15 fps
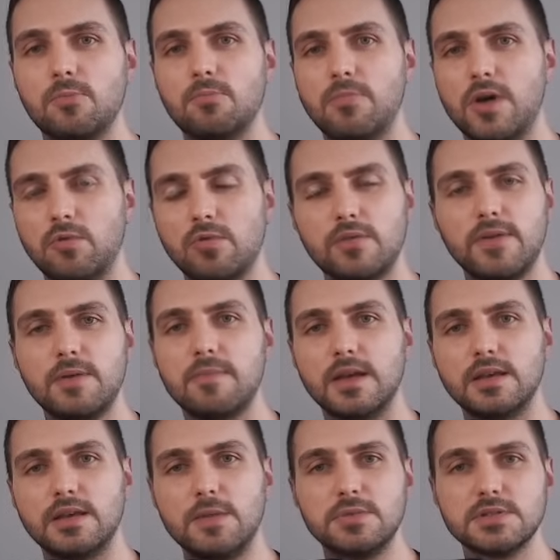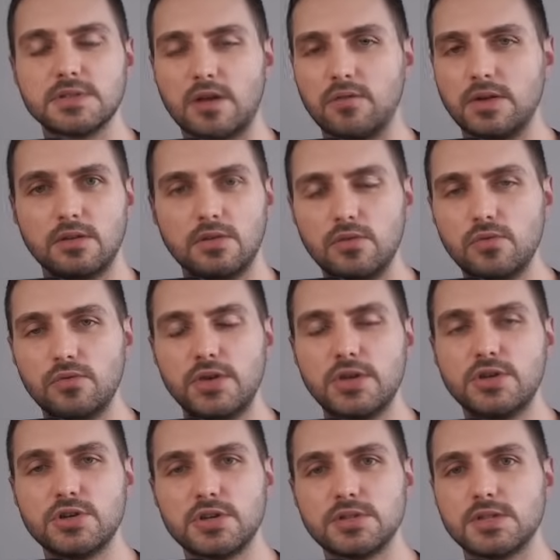But with Vim, I keep discovering new
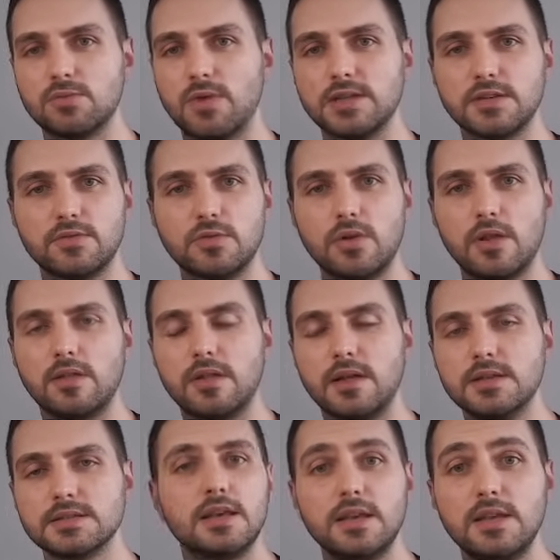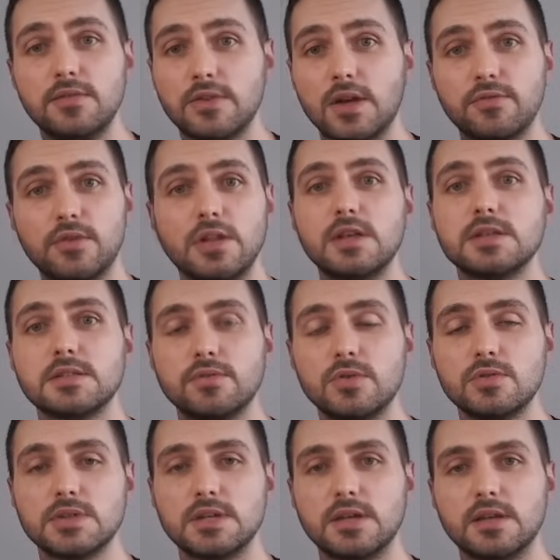features and ways of doing things, even after years of
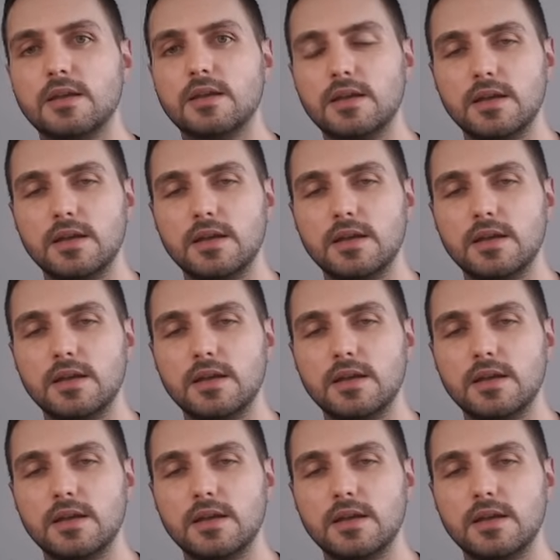using it.